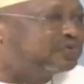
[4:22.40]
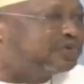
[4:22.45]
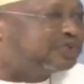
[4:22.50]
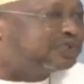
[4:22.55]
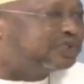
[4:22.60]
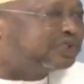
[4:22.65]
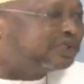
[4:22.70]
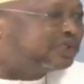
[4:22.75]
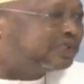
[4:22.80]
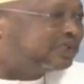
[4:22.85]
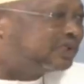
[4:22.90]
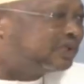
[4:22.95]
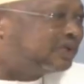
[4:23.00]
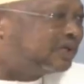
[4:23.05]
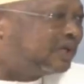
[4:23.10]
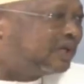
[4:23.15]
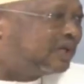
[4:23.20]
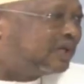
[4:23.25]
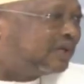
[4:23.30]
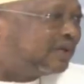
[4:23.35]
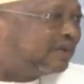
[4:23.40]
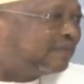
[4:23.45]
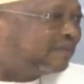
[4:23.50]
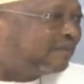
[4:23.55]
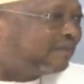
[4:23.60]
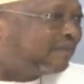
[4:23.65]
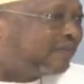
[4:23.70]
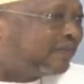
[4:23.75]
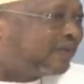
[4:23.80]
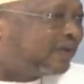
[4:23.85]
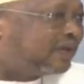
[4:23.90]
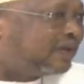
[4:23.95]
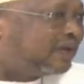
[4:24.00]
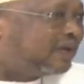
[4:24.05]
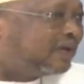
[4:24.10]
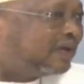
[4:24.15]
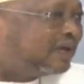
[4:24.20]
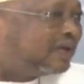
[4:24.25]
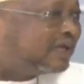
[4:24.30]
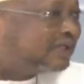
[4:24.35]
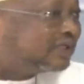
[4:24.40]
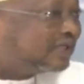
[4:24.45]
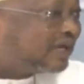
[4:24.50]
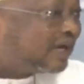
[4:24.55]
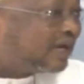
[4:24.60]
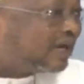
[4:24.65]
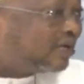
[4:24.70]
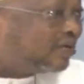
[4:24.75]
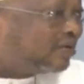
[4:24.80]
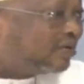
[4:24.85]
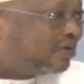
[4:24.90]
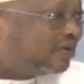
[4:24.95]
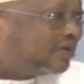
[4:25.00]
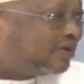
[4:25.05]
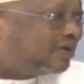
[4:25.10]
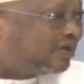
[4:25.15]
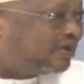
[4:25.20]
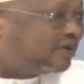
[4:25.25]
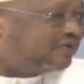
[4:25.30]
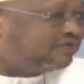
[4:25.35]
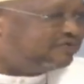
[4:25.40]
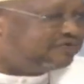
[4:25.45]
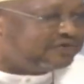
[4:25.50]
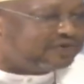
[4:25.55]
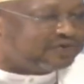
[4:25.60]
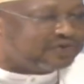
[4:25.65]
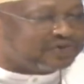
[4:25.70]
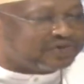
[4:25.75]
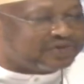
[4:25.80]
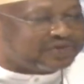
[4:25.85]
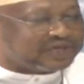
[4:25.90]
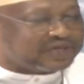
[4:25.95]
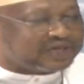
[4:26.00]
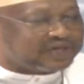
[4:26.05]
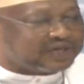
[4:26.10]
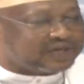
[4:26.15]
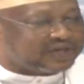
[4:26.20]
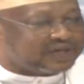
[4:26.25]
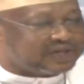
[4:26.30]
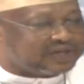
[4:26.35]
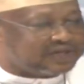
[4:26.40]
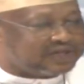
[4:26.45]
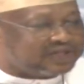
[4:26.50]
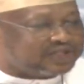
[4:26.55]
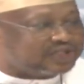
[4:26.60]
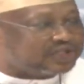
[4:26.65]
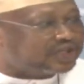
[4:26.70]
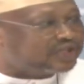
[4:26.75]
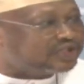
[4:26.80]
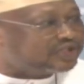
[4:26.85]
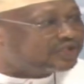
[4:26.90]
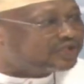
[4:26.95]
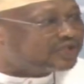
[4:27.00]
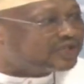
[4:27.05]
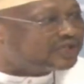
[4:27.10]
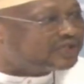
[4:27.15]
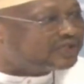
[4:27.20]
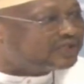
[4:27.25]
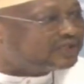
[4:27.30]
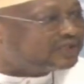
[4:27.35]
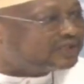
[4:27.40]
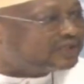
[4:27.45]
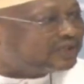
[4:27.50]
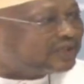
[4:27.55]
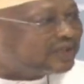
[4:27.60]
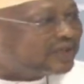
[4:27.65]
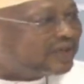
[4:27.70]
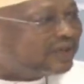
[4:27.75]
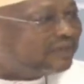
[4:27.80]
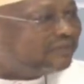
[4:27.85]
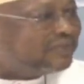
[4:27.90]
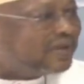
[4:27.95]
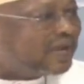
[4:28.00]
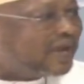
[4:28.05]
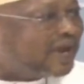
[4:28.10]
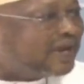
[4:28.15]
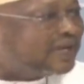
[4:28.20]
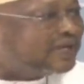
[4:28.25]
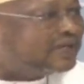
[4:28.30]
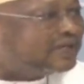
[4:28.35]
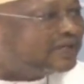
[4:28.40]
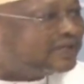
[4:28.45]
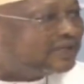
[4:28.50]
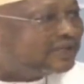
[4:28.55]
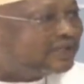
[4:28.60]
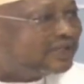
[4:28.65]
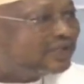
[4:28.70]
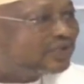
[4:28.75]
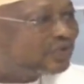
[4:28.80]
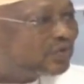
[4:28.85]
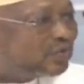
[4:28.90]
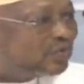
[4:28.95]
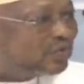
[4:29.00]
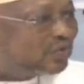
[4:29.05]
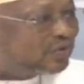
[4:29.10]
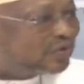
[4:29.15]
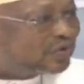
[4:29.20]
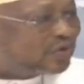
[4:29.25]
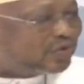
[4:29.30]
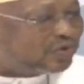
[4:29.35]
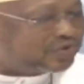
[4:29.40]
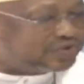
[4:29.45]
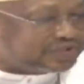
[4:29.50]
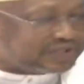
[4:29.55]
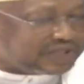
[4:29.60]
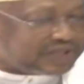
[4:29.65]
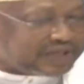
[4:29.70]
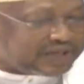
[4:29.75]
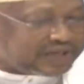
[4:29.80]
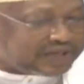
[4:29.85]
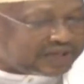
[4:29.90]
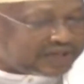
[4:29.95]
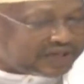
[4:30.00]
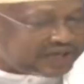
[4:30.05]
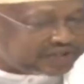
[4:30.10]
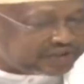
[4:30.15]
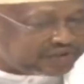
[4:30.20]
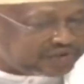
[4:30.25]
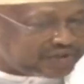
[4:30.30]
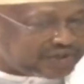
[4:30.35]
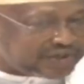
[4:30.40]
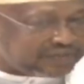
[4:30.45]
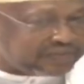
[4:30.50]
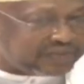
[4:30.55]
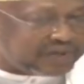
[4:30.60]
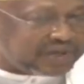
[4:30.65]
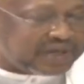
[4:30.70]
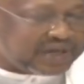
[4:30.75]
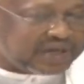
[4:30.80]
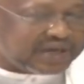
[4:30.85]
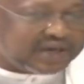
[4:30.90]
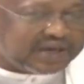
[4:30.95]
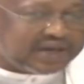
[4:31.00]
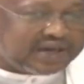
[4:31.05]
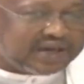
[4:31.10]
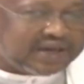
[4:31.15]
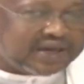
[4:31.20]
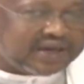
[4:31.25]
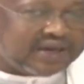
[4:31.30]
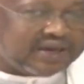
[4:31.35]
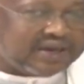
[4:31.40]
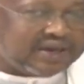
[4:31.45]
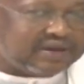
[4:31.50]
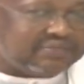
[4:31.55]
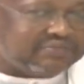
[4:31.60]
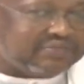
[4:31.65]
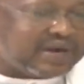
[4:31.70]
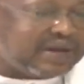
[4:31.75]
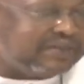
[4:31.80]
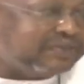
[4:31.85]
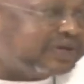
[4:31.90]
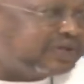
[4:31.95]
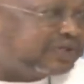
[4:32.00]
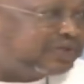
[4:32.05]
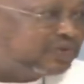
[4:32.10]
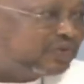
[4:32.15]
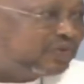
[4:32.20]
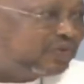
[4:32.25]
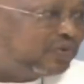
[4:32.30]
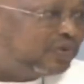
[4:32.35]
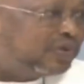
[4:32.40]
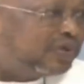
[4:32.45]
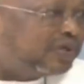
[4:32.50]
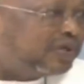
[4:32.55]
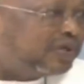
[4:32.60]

was in Nasarao. If you know the church that is behind it is a school called SUM Primary School.